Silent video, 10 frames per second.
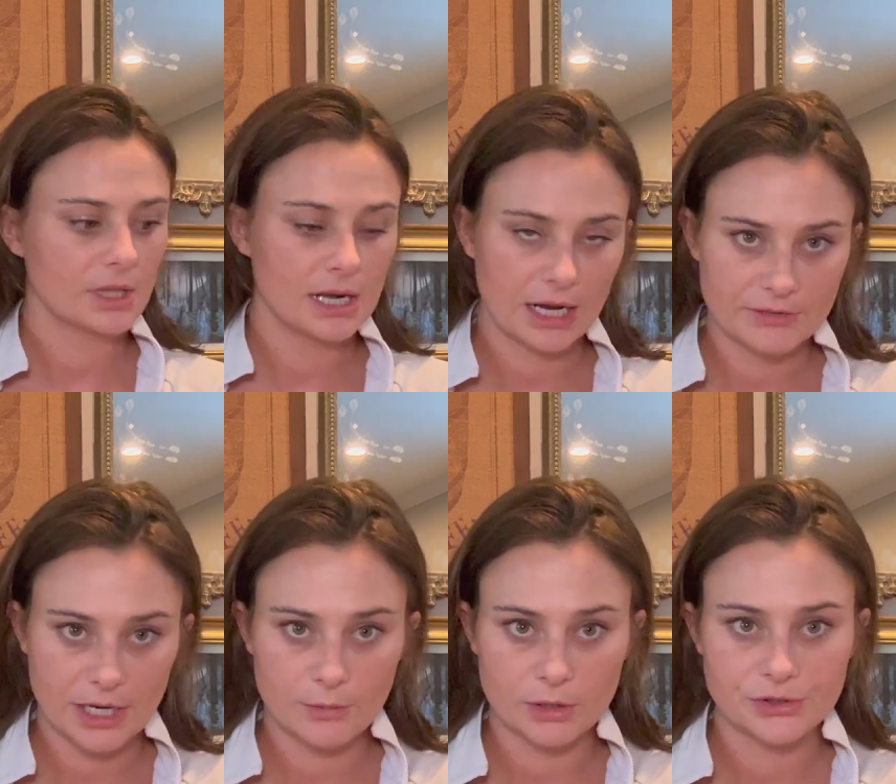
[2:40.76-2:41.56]
and I have an
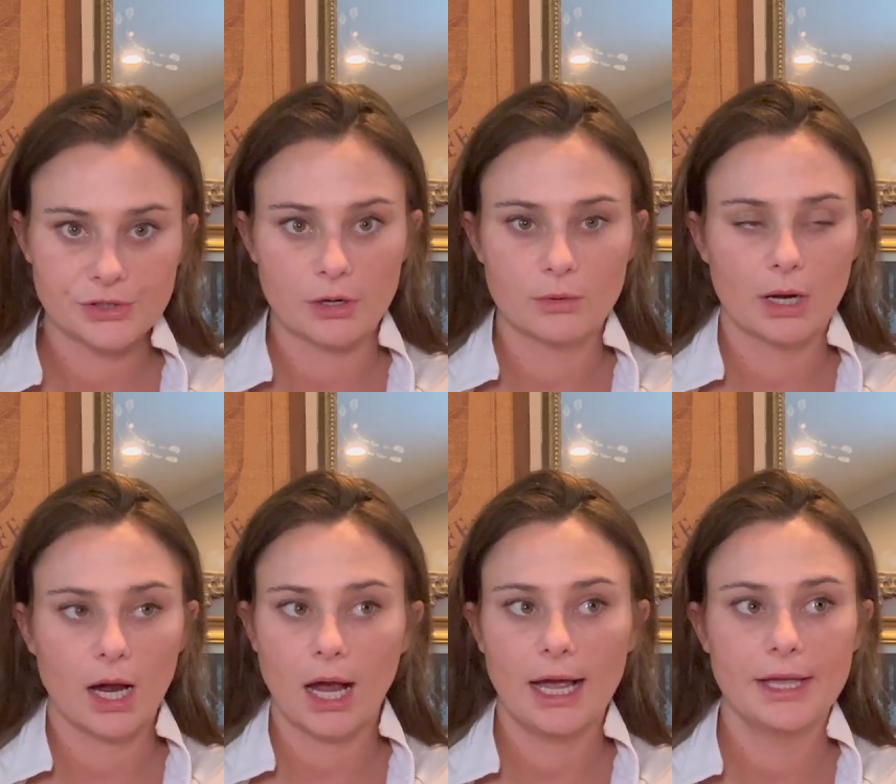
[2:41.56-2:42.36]
8-1, so
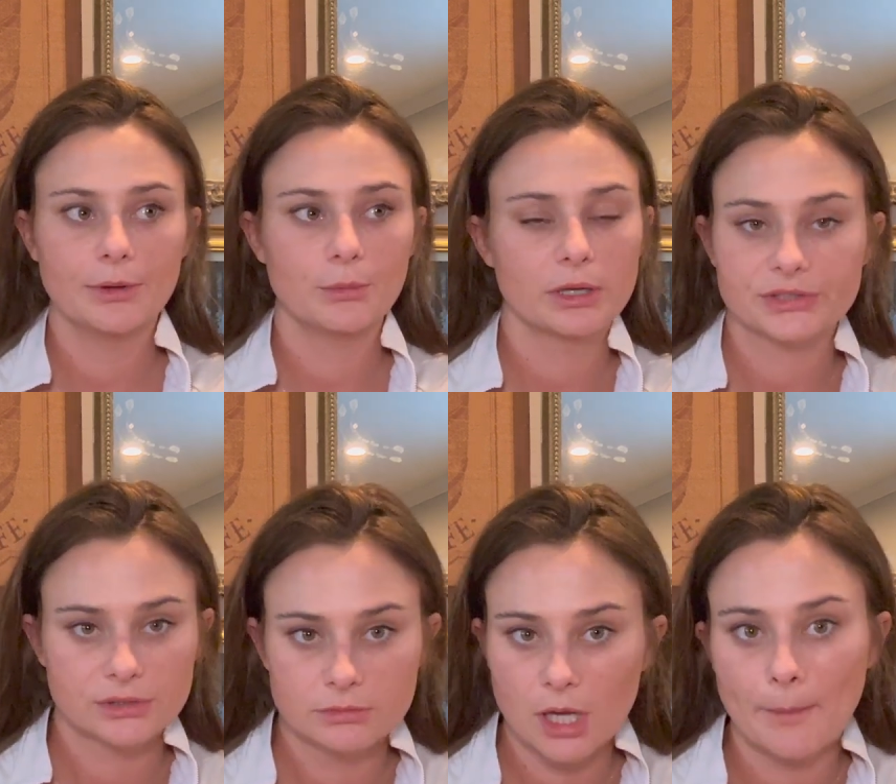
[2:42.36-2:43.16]
I
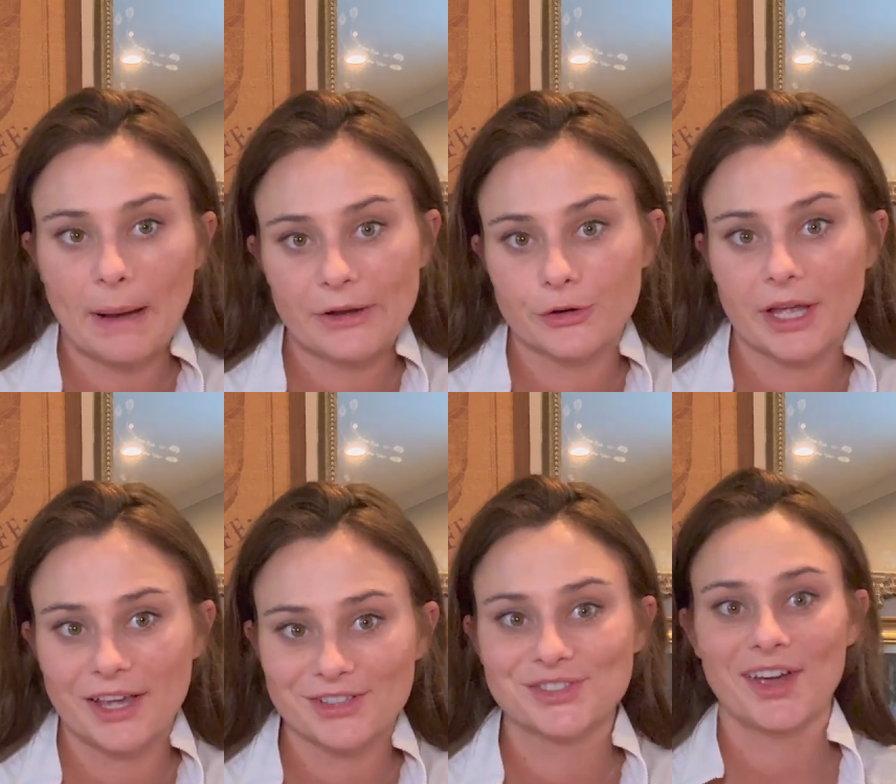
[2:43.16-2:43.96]
wasn't a minor
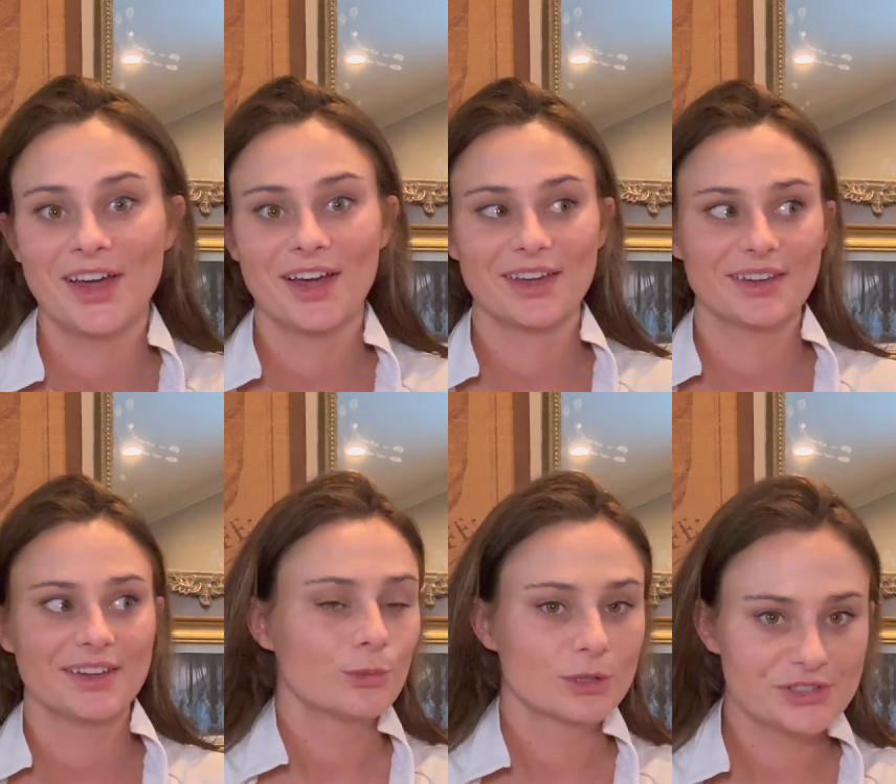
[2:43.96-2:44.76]
case.
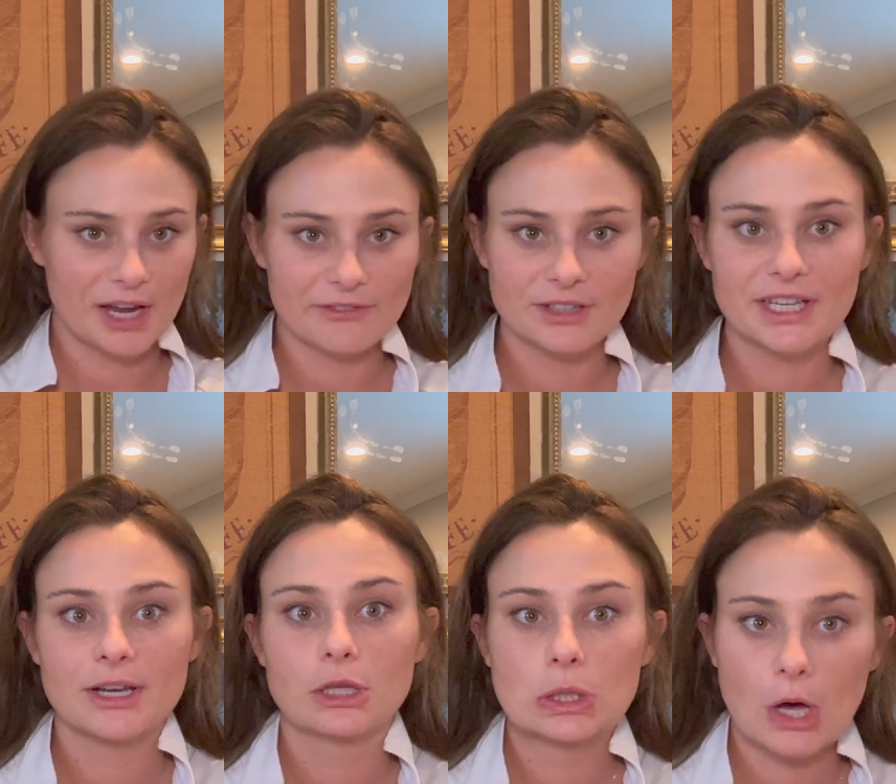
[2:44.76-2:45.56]
I was definitely in
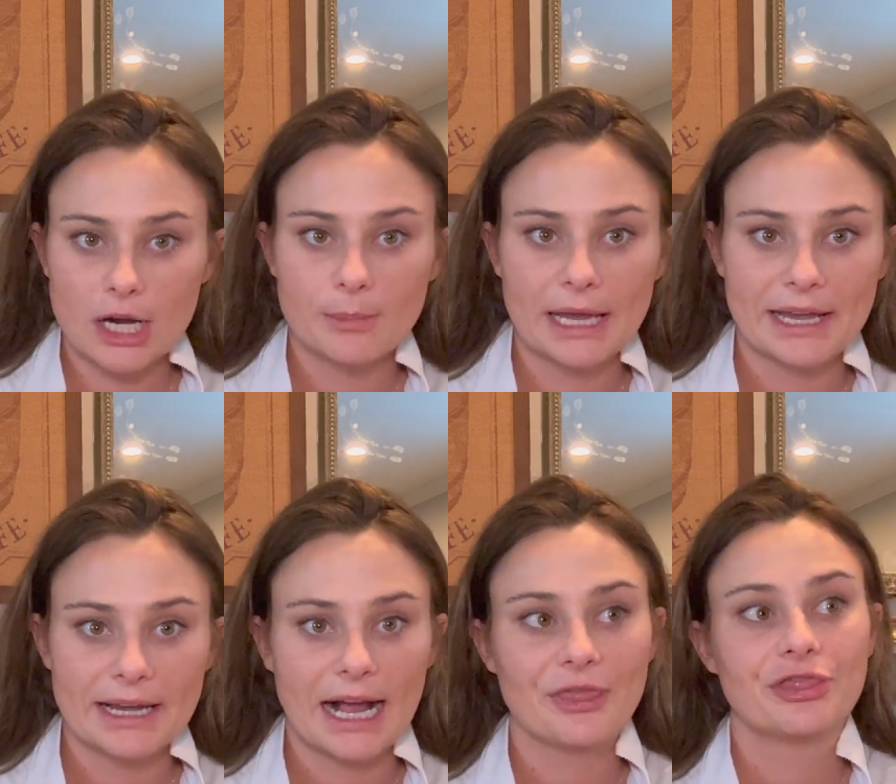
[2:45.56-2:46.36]
a lot of
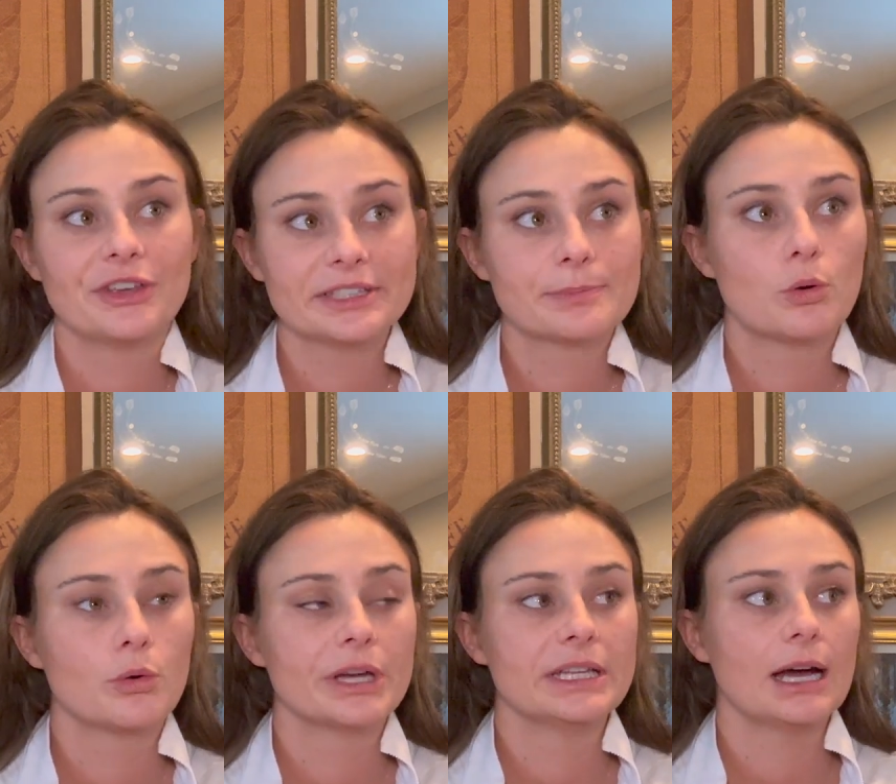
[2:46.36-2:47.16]
pain. At this
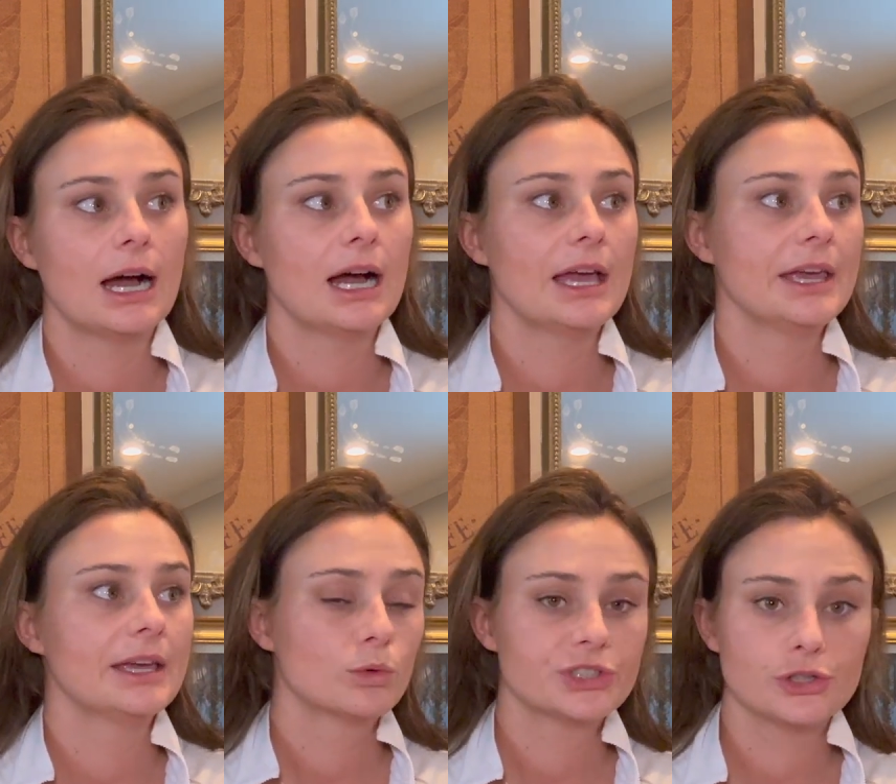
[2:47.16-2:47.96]
point, I
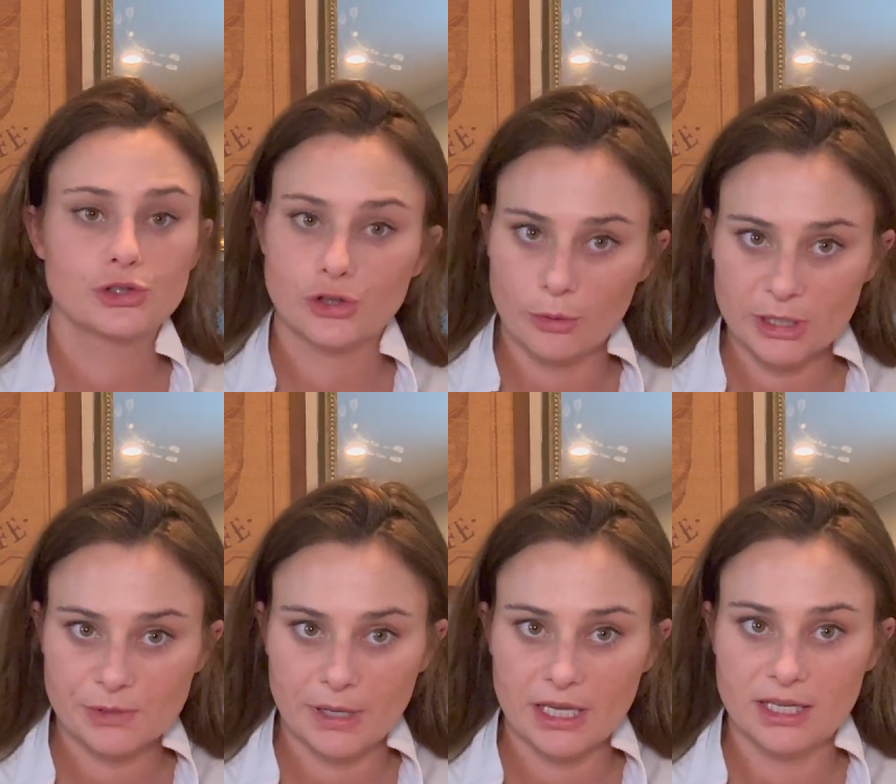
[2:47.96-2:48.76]
was in so much
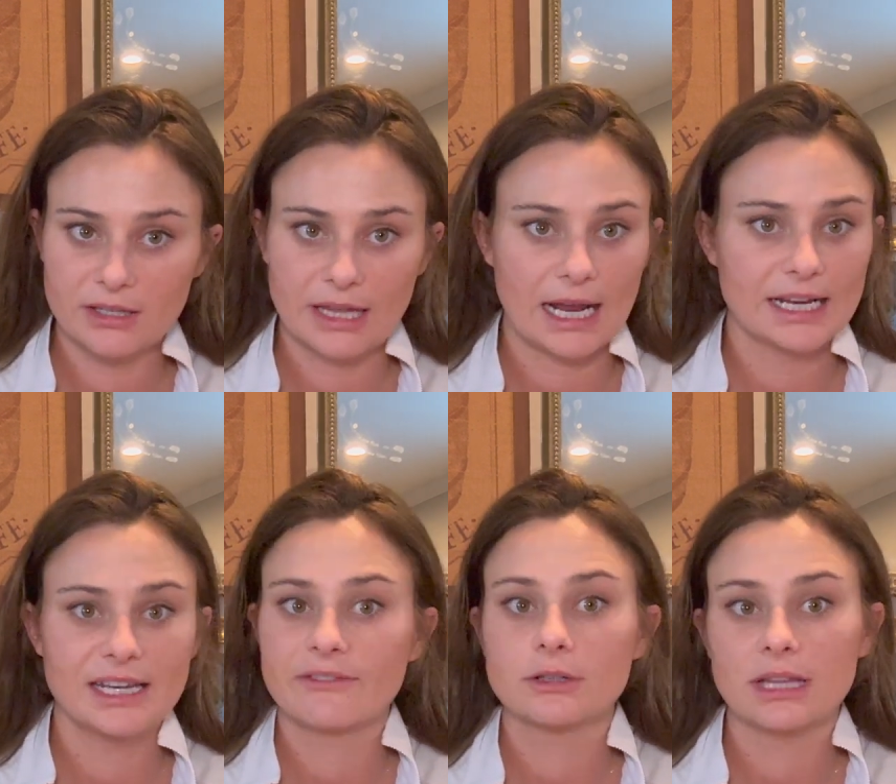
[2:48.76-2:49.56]
pain that I
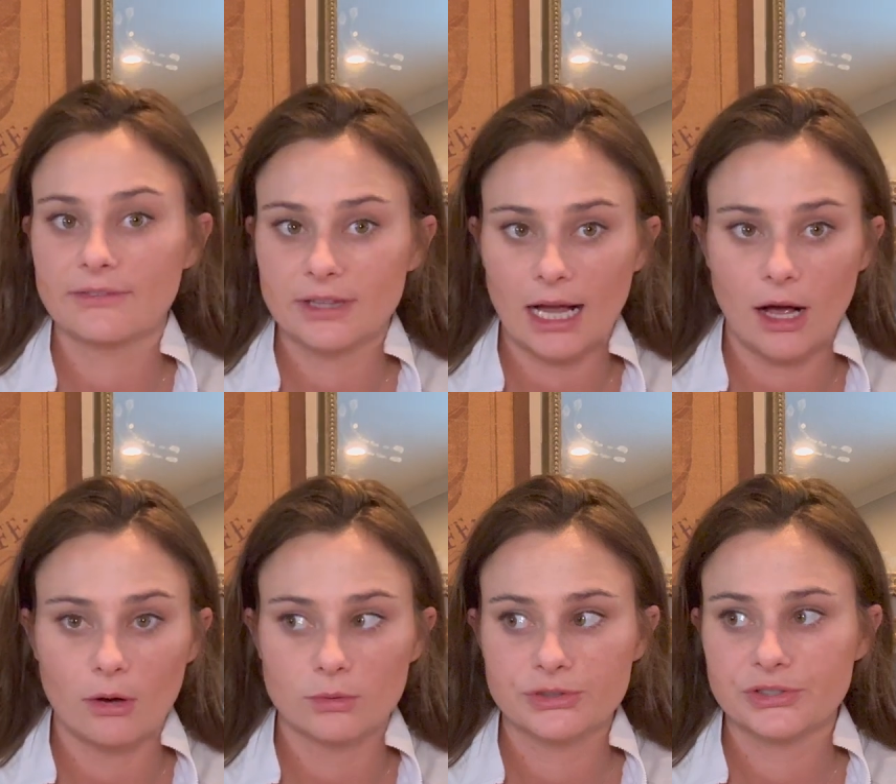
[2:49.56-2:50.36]
never left the
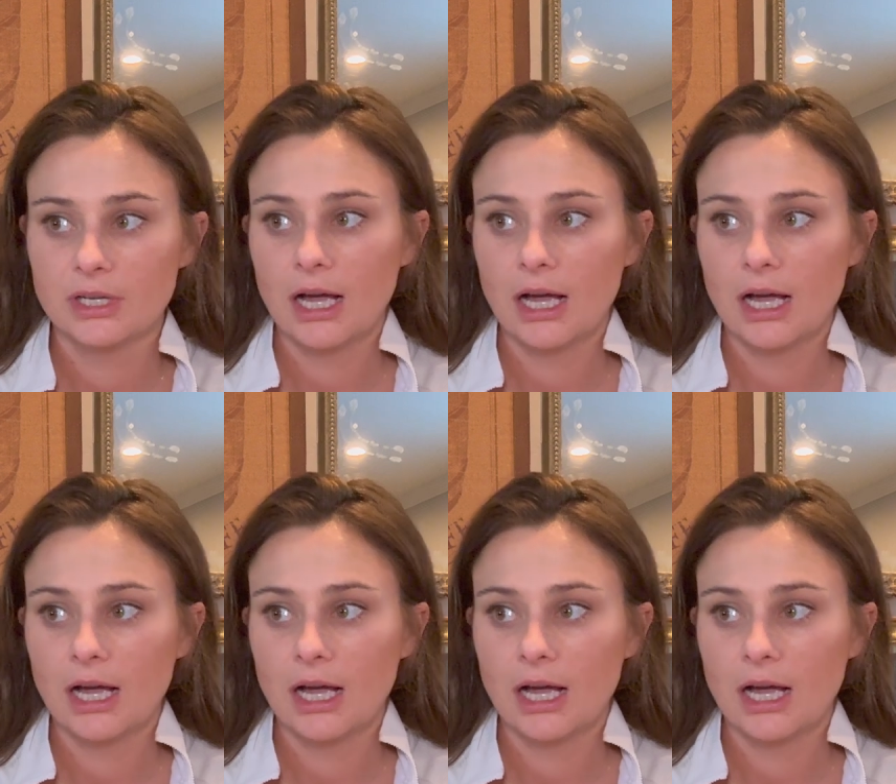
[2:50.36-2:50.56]
house.